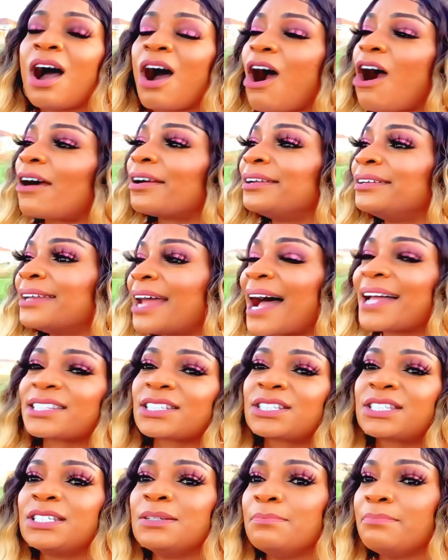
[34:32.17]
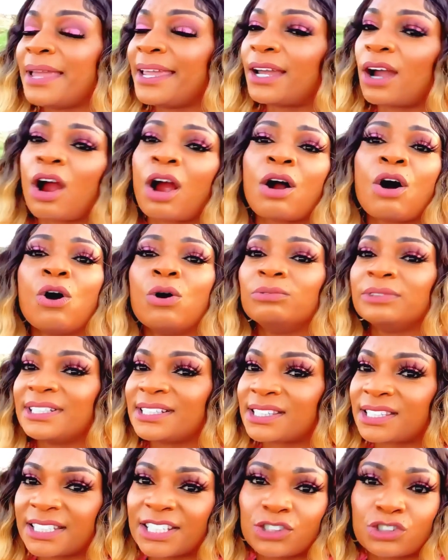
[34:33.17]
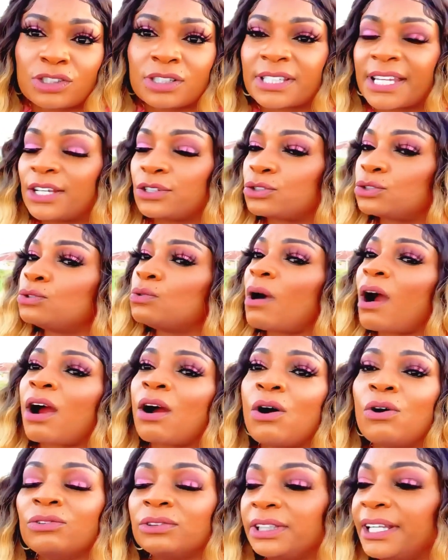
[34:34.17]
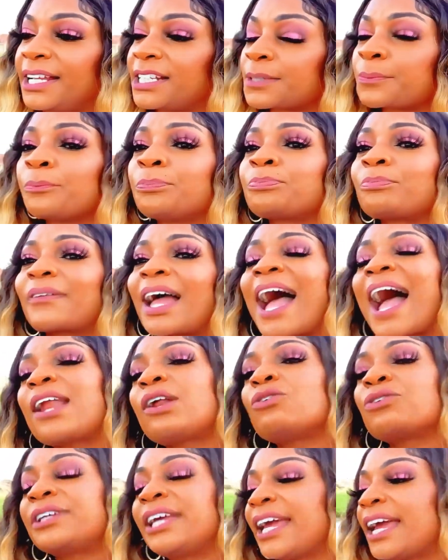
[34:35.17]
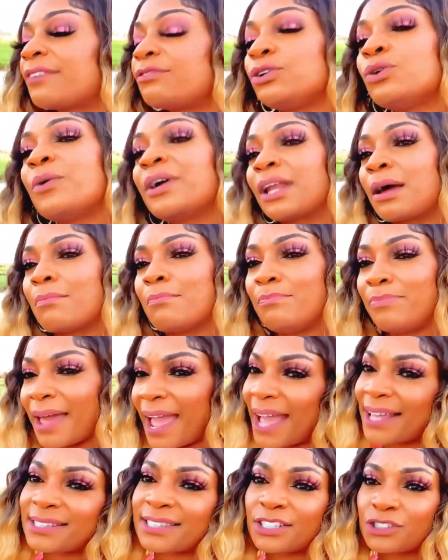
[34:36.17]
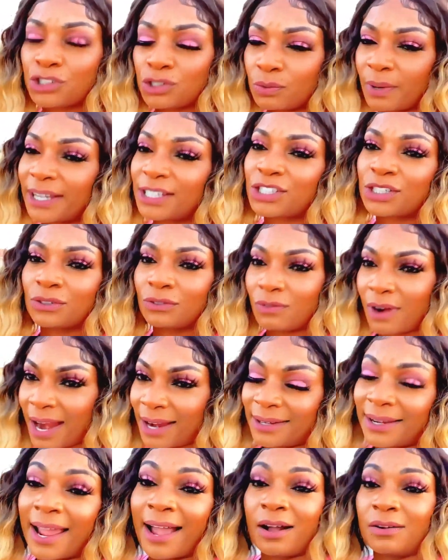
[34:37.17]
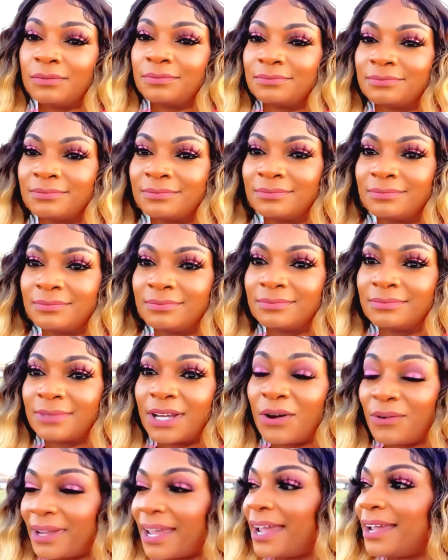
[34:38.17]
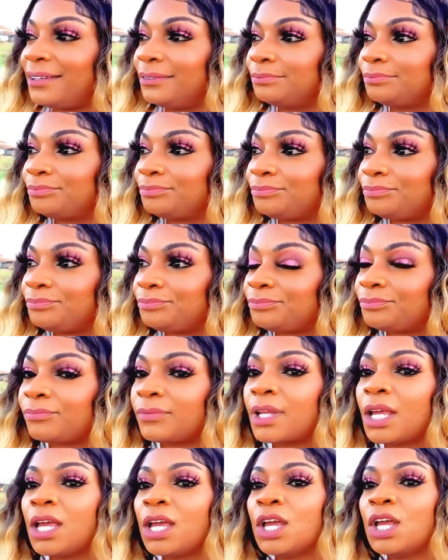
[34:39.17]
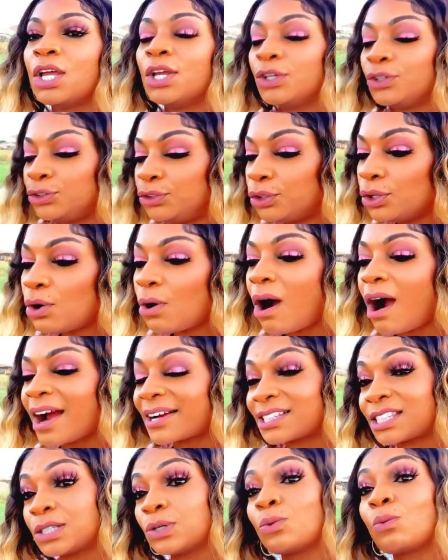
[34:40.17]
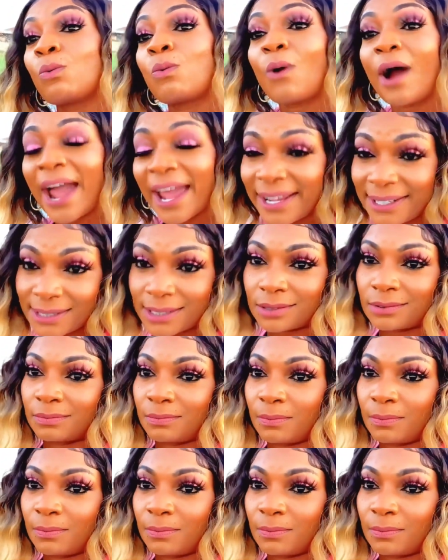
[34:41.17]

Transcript: are not to make our own decisions and do our own things. I don't care if you're in a bad situation right now, okay? You are to wait